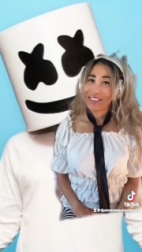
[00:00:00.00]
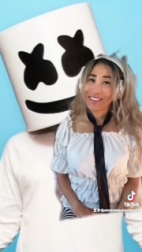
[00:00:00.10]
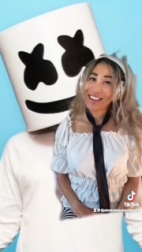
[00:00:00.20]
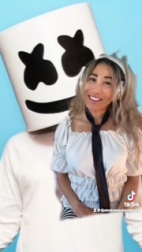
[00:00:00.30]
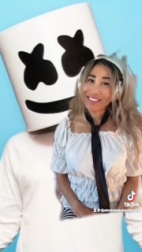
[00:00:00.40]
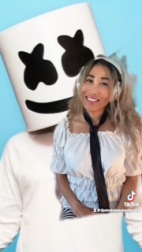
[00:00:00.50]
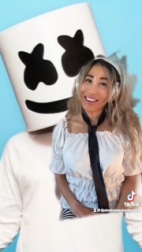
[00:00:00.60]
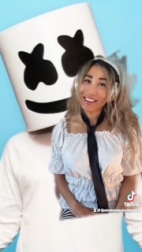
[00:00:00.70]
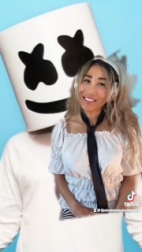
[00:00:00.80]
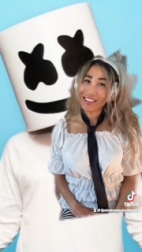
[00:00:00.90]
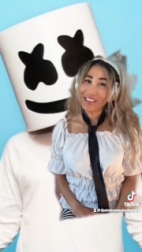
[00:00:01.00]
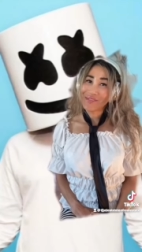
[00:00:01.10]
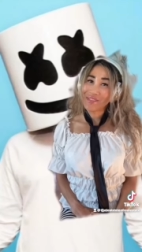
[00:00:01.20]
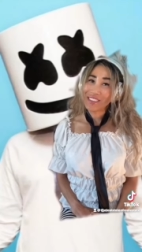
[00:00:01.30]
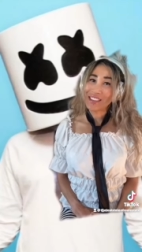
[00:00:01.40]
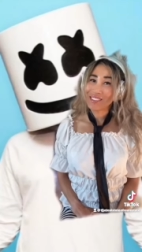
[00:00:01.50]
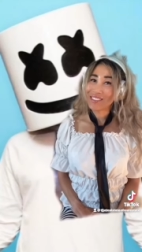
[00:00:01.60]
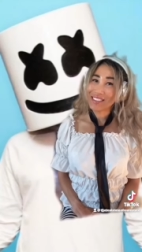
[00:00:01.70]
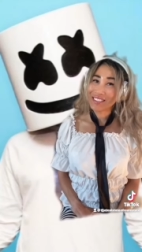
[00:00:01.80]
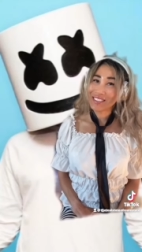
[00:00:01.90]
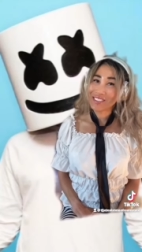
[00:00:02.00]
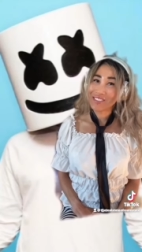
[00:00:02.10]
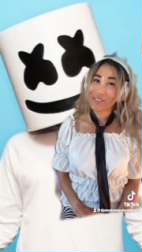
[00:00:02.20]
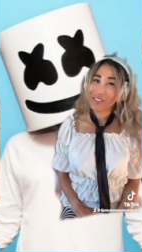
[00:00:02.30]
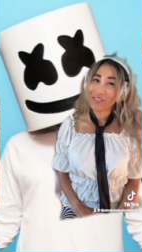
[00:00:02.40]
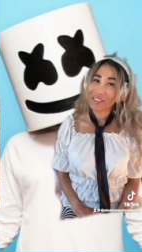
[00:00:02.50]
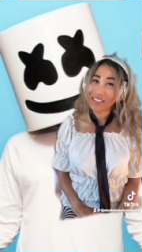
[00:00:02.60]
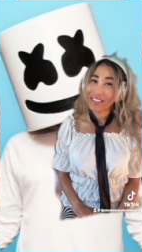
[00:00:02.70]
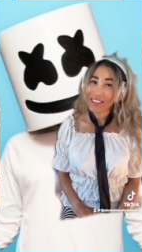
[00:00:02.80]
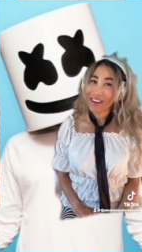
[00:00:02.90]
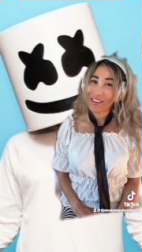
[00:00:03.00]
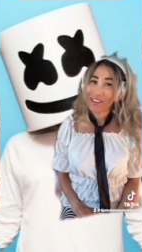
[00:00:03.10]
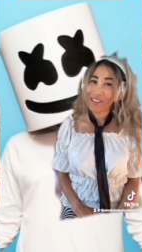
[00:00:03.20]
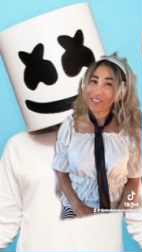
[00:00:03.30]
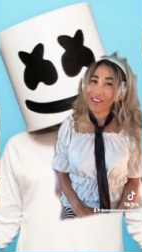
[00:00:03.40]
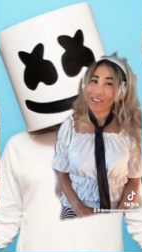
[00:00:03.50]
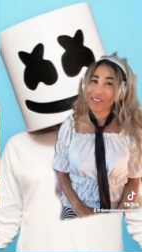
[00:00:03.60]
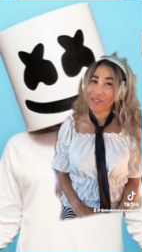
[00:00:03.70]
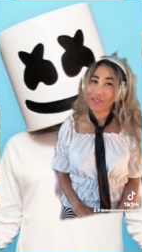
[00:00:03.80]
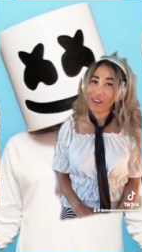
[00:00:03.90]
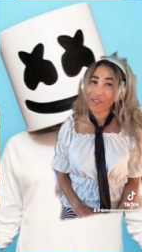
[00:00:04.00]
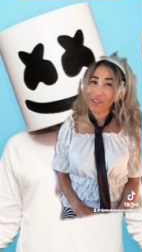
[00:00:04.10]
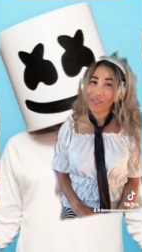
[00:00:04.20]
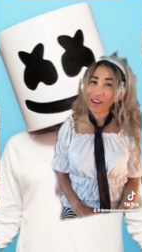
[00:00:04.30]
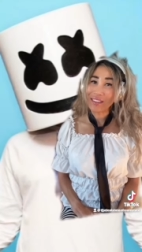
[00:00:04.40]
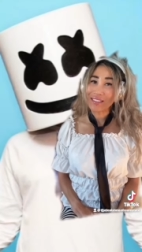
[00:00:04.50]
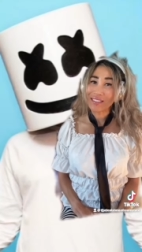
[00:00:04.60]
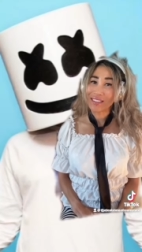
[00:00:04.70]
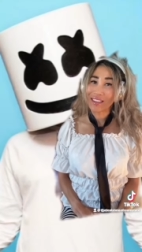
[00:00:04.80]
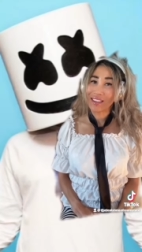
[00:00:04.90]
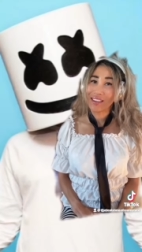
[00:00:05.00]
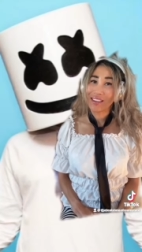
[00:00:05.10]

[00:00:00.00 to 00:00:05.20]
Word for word: Yes, kind of, but that's because the street was really narrow and they were driving recklessly.